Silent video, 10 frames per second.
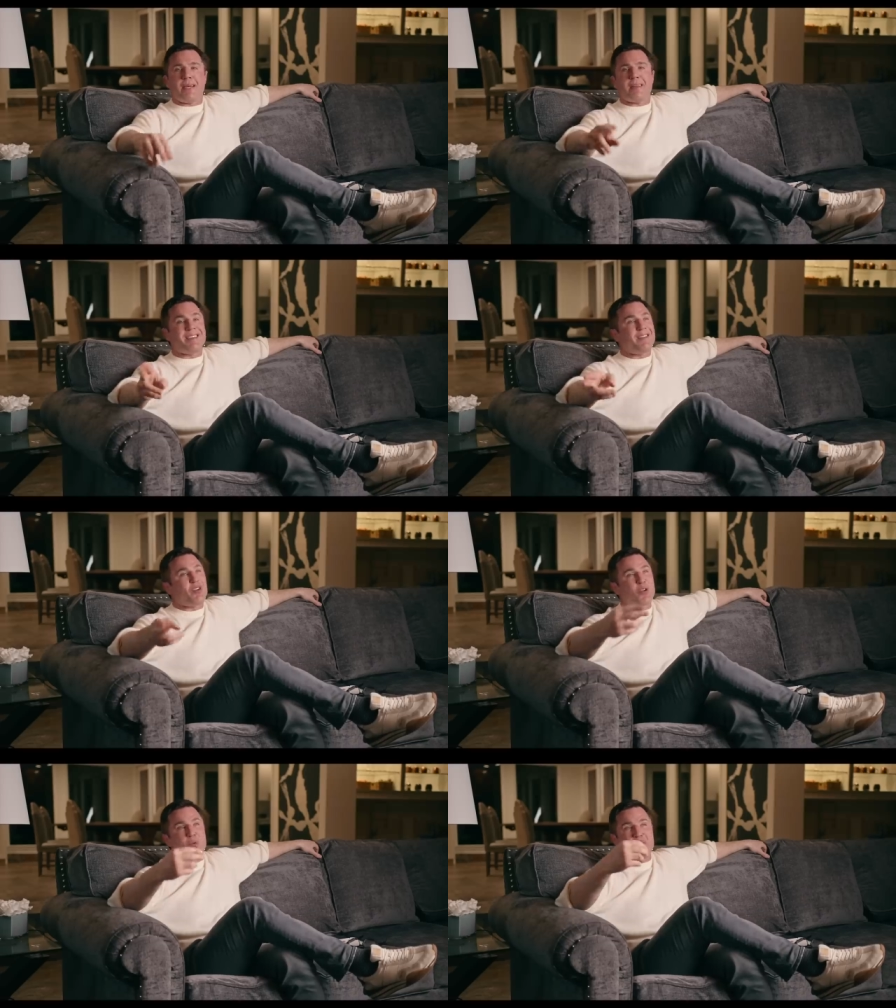It doesn't have to
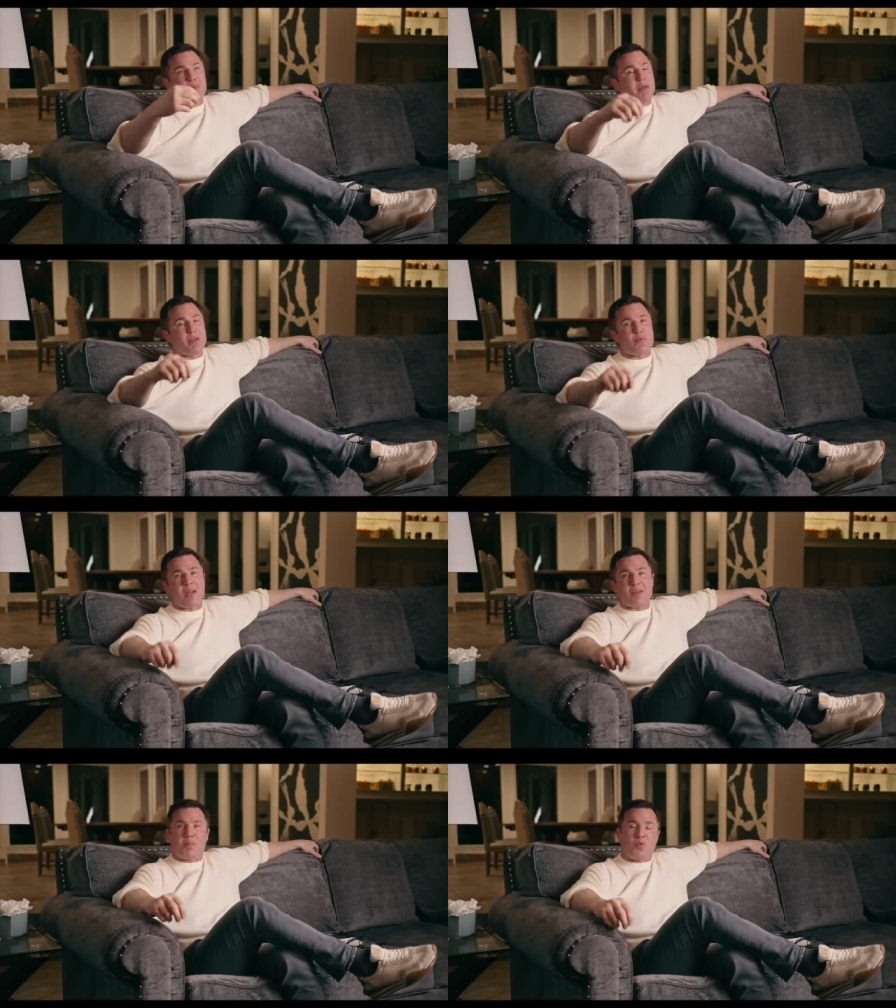do with him being
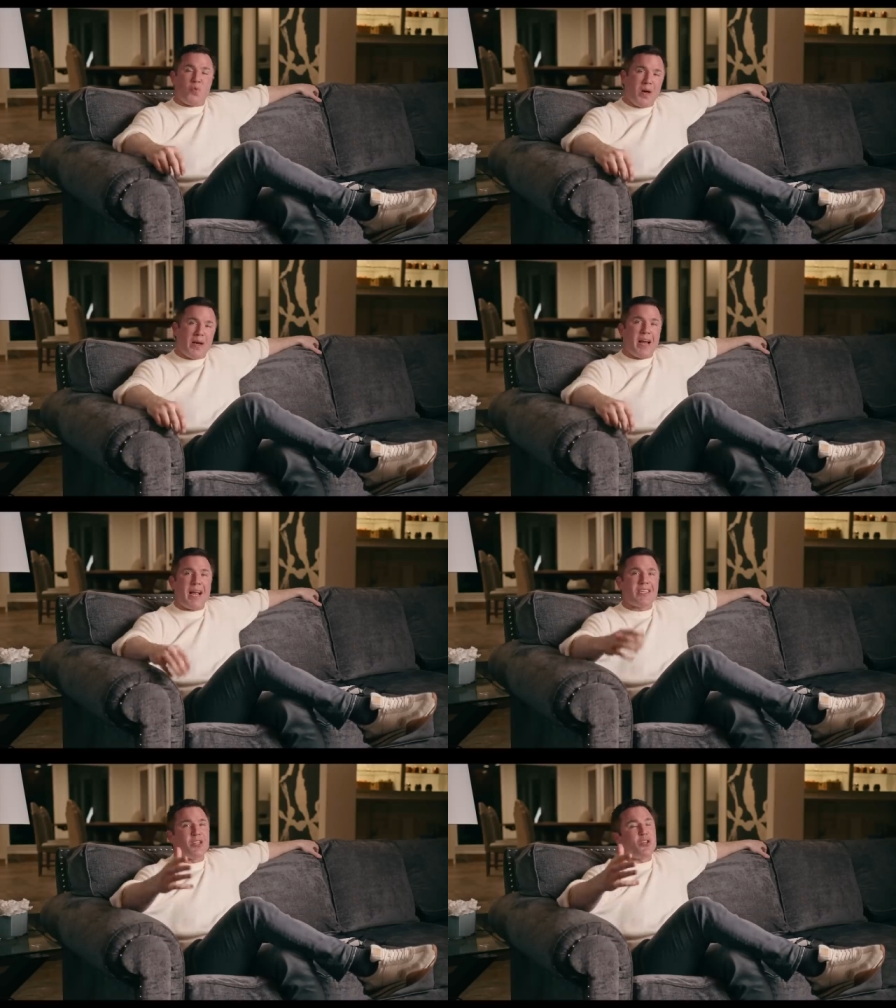ranked #1. It
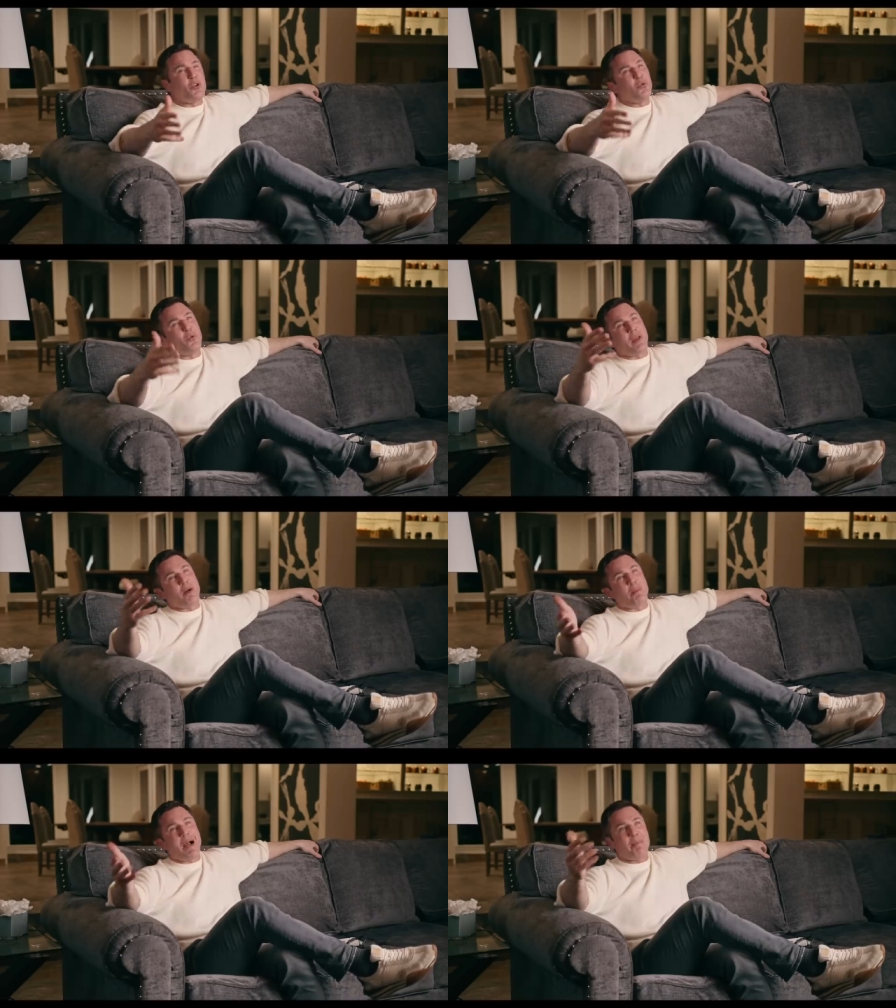has to do with
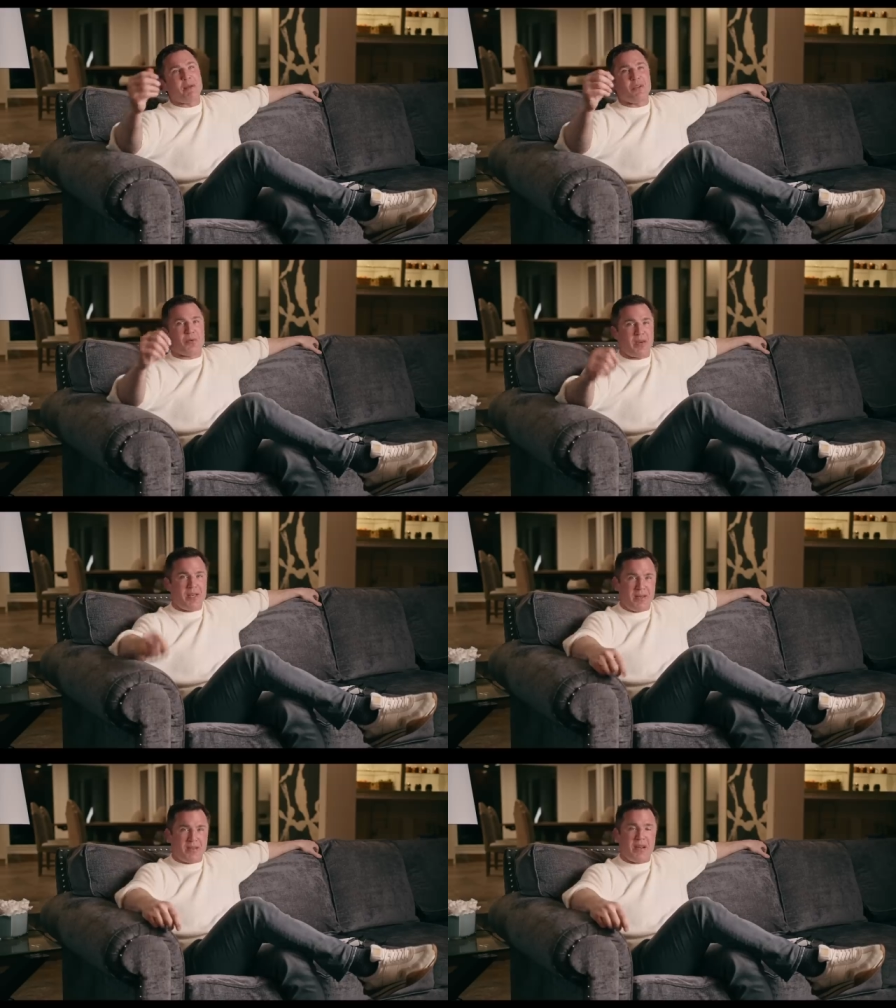how popular he is.